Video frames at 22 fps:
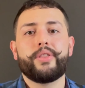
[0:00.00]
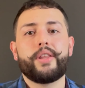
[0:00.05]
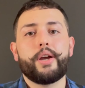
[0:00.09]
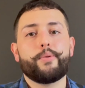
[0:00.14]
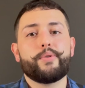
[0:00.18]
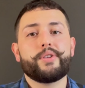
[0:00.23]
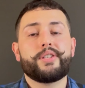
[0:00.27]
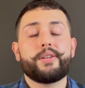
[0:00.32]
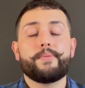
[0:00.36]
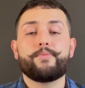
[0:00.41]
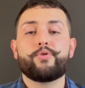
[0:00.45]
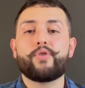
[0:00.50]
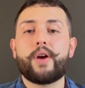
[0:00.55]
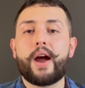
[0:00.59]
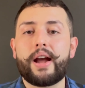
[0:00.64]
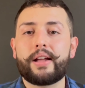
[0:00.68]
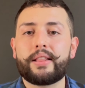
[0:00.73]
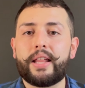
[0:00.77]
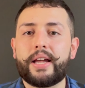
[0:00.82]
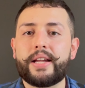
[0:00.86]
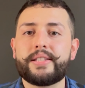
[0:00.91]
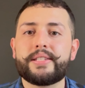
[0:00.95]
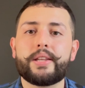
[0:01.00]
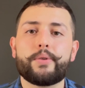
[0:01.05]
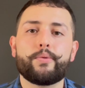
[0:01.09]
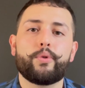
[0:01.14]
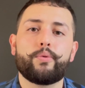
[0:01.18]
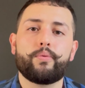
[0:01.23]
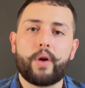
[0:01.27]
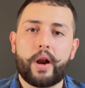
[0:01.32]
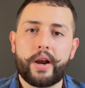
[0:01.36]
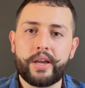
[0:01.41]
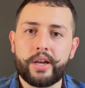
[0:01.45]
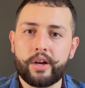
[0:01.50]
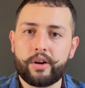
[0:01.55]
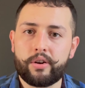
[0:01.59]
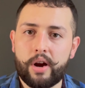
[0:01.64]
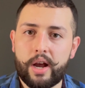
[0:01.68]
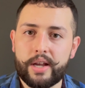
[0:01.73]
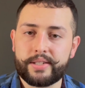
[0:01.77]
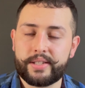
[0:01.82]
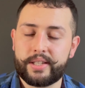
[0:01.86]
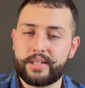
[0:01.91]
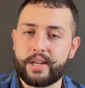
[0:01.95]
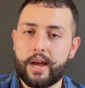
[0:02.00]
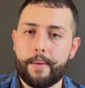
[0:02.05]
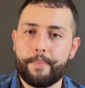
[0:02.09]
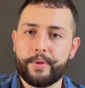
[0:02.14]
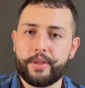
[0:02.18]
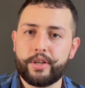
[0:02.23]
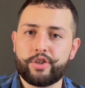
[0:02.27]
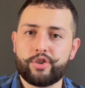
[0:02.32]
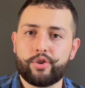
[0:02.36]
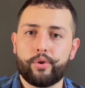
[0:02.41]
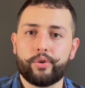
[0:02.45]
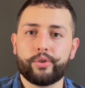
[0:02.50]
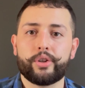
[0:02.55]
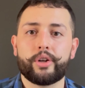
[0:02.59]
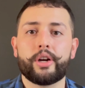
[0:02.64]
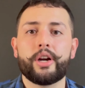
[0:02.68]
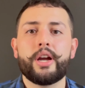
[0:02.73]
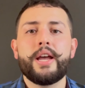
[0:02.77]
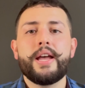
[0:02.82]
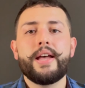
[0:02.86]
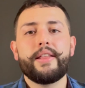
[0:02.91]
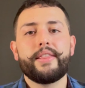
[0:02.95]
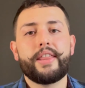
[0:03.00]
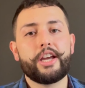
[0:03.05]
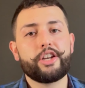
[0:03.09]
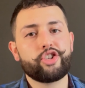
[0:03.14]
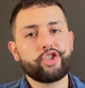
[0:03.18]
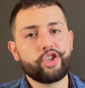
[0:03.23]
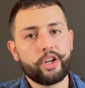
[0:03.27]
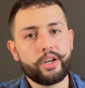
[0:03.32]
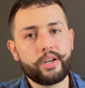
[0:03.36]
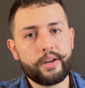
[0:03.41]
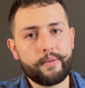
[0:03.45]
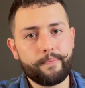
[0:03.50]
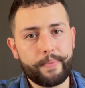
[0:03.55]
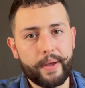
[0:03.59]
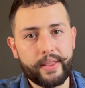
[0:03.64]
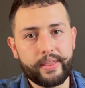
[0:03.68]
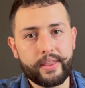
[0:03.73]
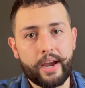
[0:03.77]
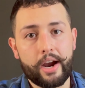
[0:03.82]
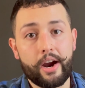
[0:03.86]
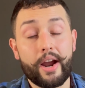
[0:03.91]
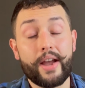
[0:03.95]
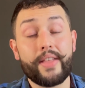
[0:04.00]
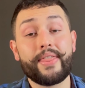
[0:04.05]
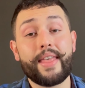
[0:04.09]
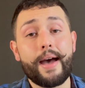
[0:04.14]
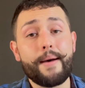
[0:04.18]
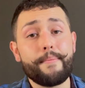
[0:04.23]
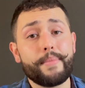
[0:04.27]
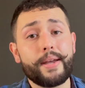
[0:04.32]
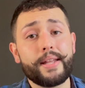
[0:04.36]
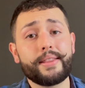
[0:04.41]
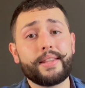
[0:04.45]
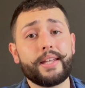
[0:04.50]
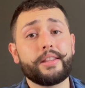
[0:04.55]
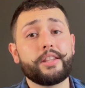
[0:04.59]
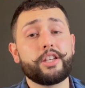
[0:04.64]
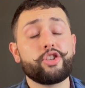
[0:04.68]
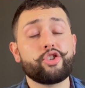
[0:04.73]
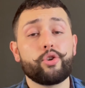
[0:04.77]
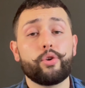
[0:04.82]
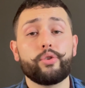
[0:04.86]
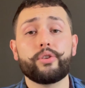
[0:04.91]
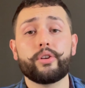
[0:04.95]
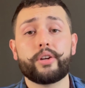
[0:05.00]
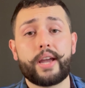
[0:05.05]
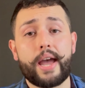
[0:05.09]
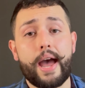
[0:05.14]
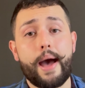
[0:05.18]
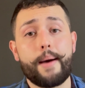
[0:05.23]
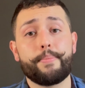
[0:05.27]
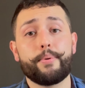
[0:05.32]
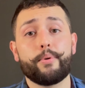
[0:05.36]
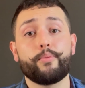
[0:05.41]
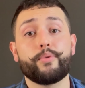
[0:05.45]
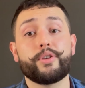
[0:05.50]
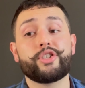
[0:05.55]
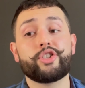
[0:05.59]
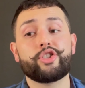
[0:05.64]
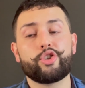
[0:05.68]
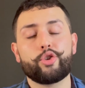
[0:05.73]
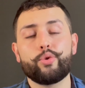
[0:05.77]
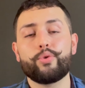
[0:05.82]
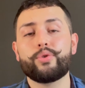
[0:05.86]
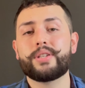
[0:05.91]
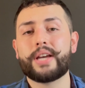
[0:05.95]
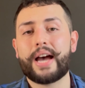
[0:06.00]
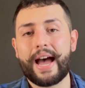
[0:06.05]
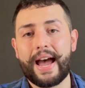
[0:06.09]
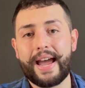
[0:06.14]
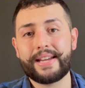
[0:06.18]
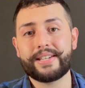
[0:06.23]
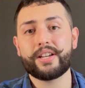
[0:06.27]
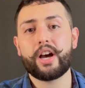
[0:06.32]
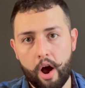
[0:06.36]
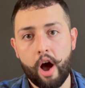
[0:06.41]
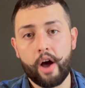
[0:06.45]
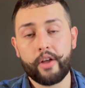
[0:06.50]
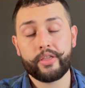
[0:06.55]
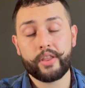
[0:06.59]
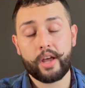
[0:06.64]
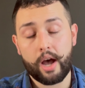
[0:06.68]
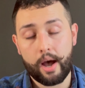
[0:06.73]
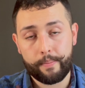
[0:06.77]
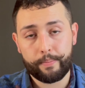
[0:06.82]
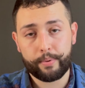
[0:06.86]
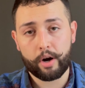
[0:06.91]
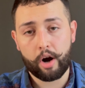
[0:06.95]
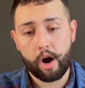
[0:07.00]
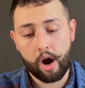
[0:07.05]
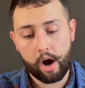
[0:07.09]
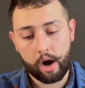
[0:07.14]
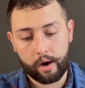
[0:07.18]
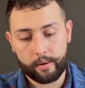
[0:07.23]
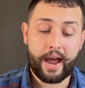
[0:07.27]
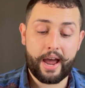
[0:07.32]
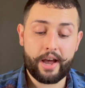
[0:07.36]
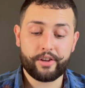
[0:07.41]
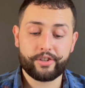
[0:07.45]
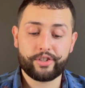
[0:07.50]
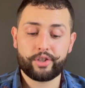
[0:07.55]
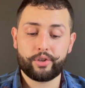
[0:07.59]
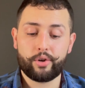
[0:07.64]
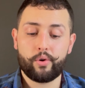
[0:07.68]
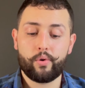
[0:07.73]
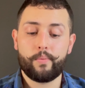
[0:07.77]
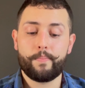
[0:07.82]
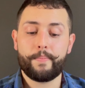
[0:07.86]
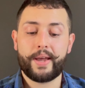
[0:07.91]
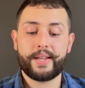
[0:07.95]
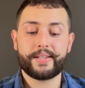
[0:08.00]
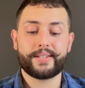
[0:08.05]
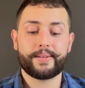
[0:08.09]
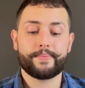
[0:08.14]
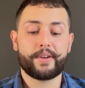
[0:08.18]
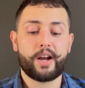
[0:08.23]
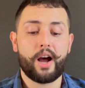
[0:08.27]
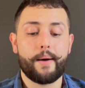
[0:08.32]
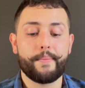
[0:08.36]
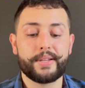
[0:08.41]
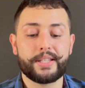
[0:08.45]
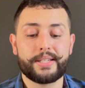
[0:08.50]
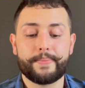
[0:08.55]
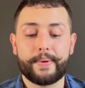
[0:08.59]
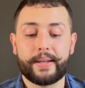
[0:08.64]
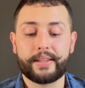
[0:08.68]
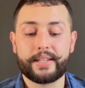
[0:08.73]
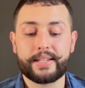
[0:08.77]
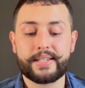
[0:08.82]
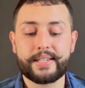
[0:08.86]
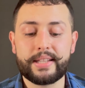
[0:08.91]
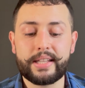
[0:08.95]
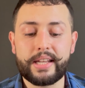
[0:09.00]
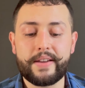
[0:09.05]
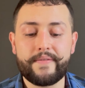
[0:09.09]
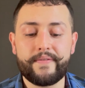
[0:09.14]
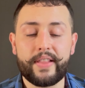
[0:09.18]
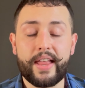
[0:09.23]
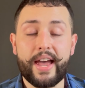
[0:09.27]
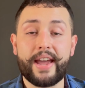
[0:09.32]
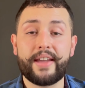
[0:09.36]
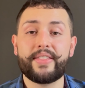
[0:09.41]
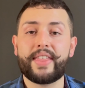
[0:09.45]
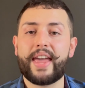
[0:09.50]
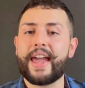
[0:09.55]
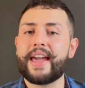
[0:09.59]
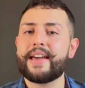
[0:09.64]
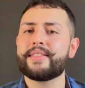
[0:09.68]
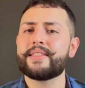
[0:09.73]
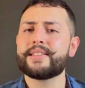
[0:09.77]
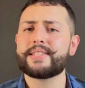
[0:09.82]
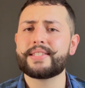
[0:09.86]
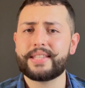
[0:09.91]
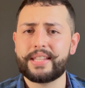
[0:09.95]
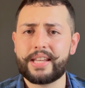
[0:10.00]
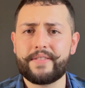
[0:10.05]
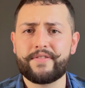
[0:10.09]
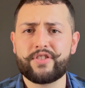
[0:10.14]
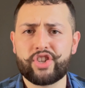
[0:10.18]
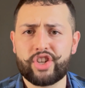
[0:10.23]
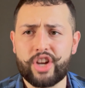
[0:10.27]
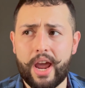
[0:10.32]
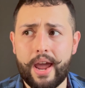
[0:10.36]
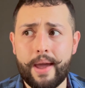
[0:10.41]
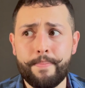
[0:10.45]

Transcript: There was some drag lines that were running across the top of the shoulder that shouldn't have been there, and that meant that the shoulder cap was too tight on the upper arm. I also made some comments about the sleeve length and the sleeve shape.